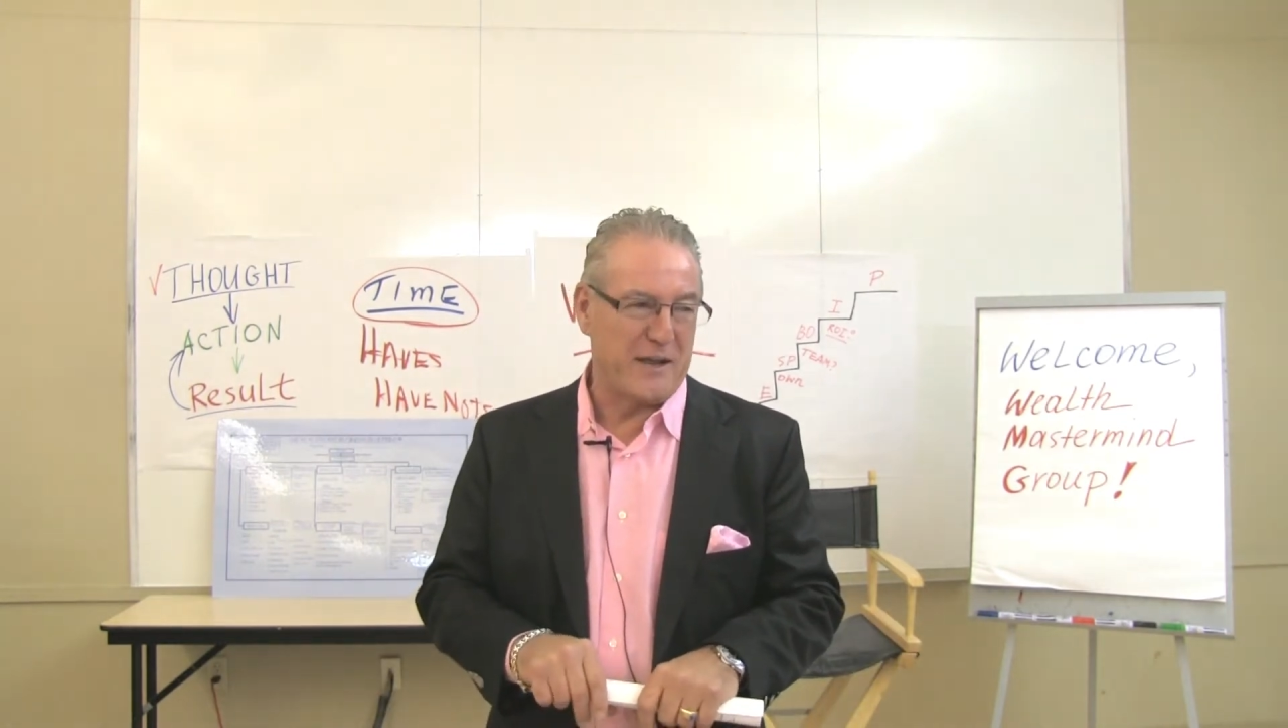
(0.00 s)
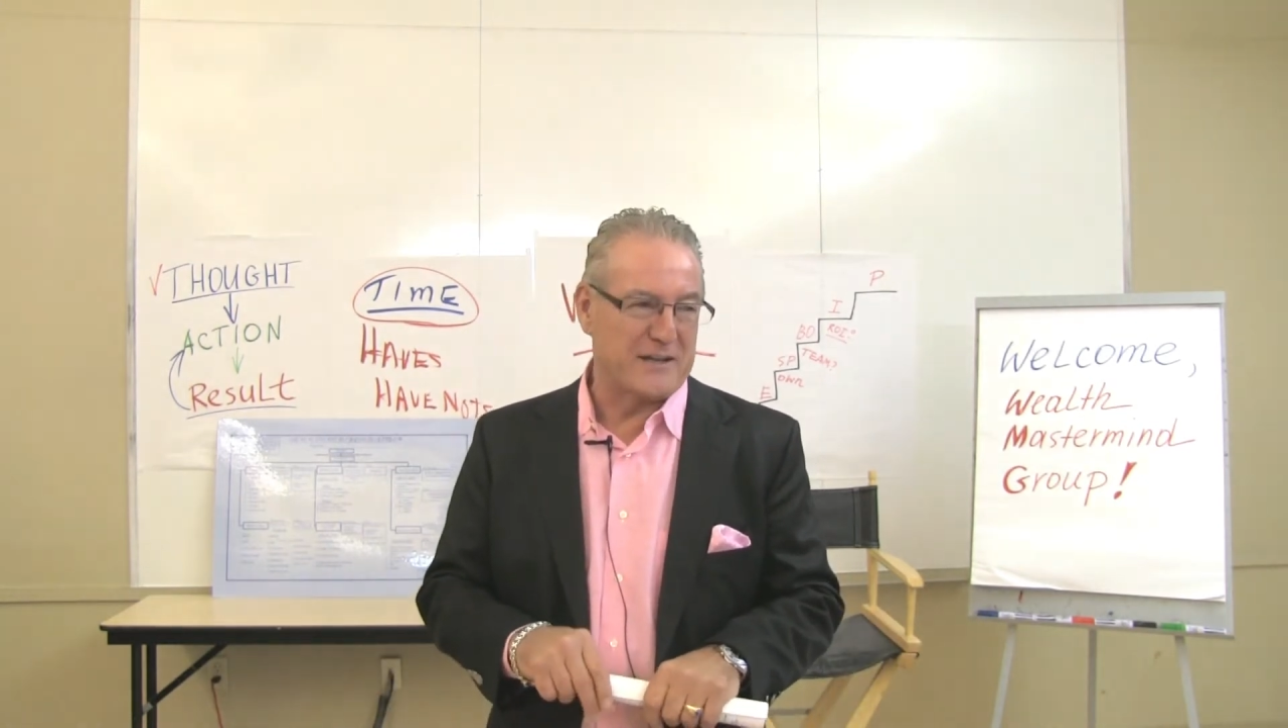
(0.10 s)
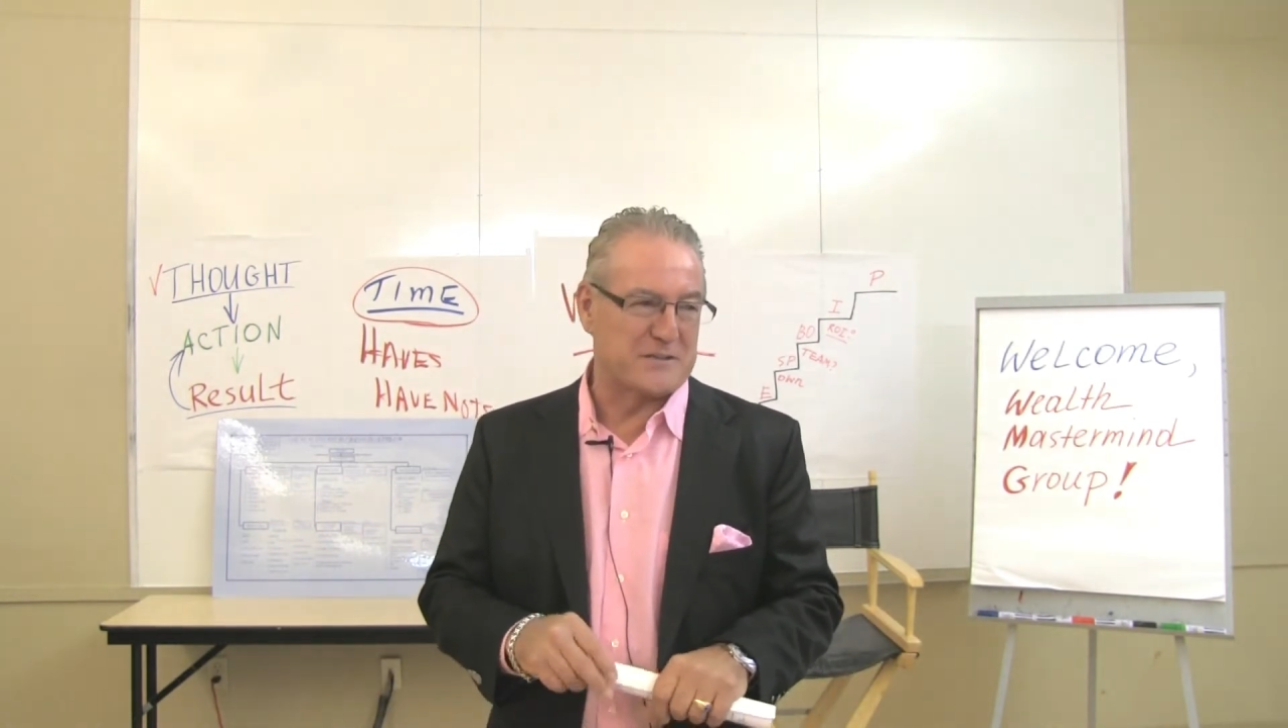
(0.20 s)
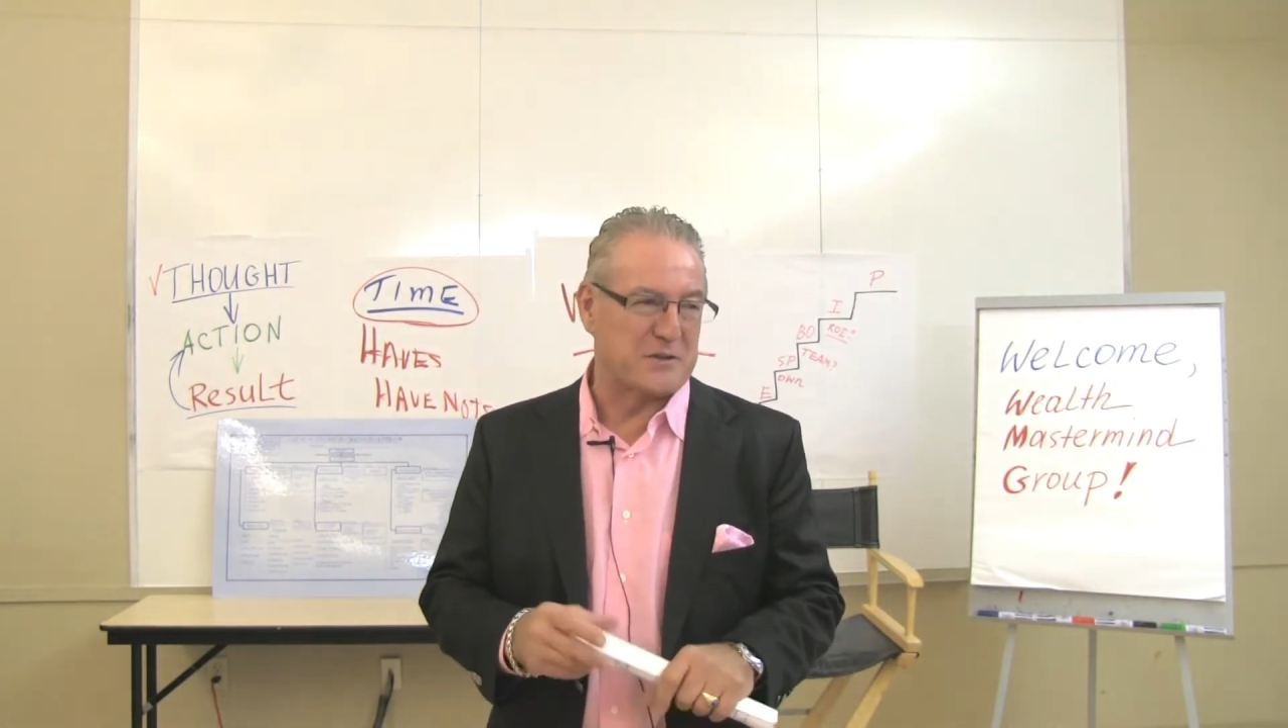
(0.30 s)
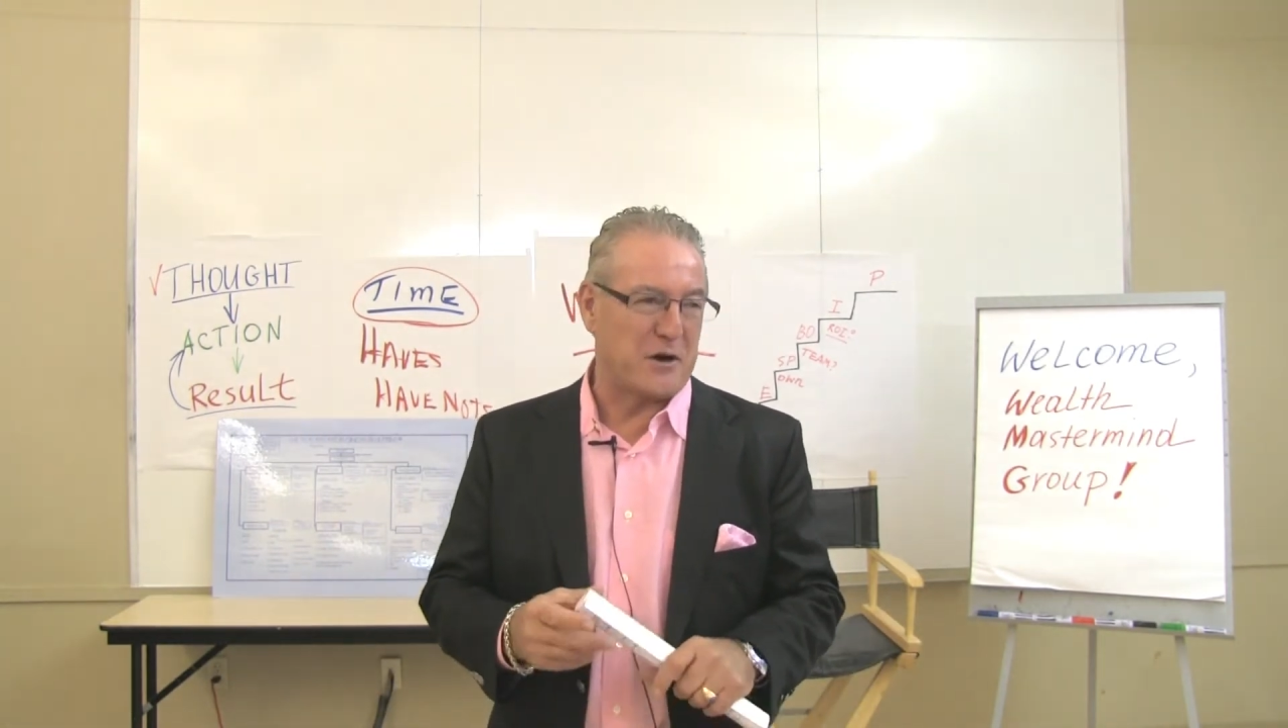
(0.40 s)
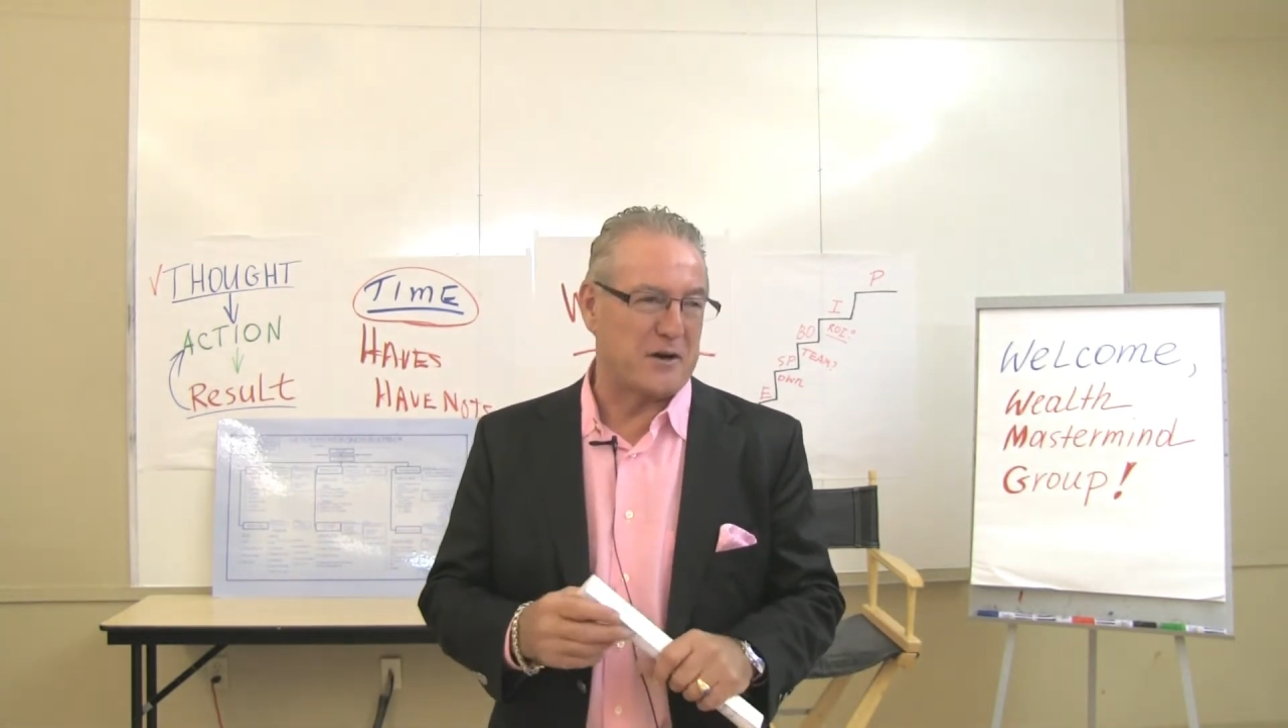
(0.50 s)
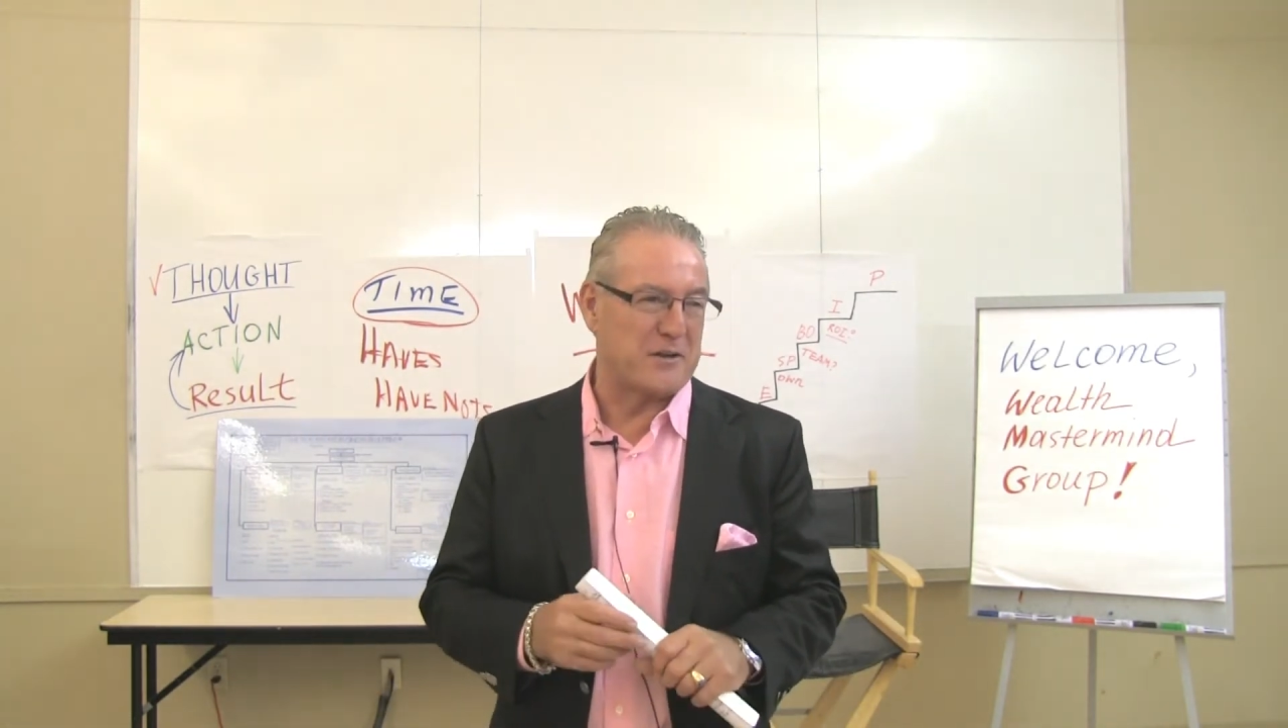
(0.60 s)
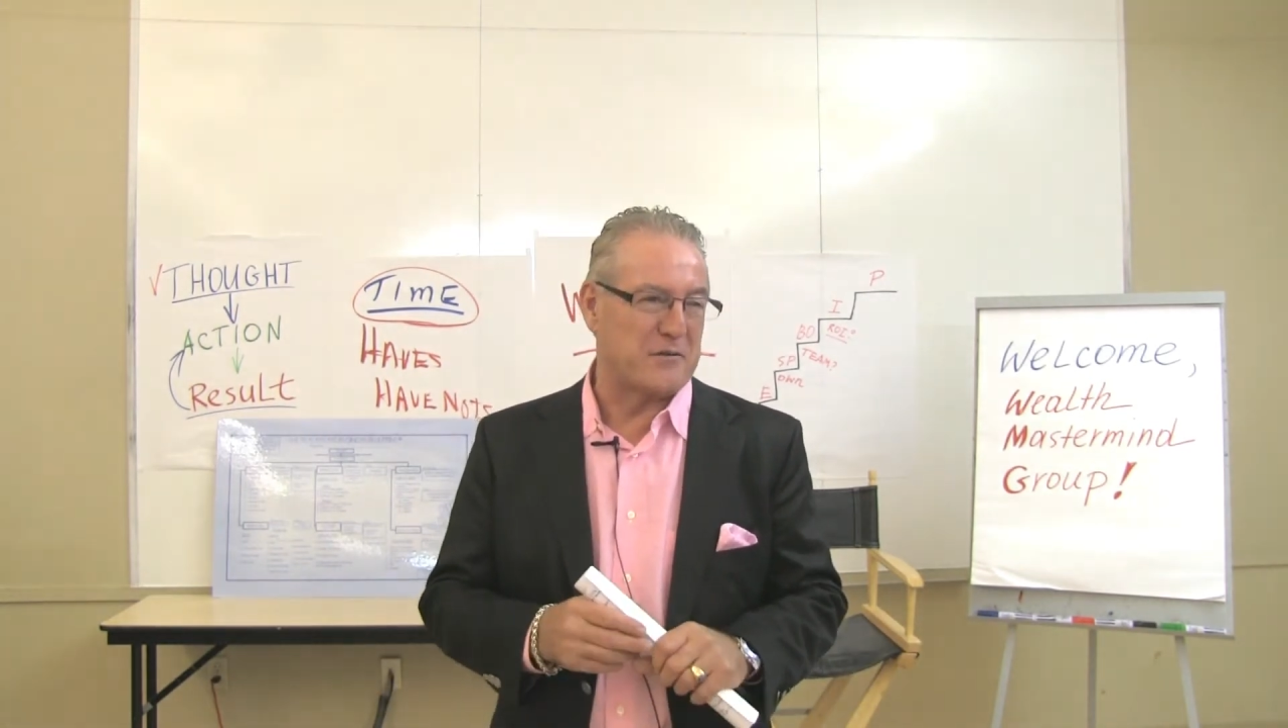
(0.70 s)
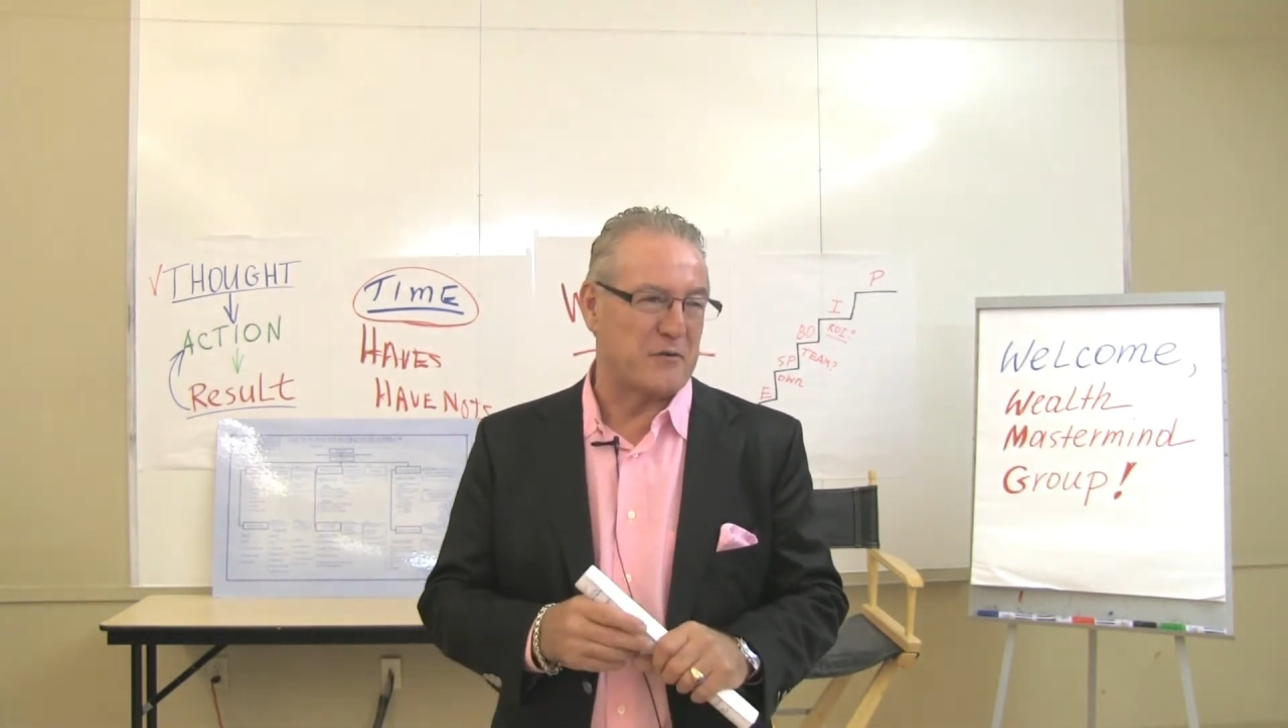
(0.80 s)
get started,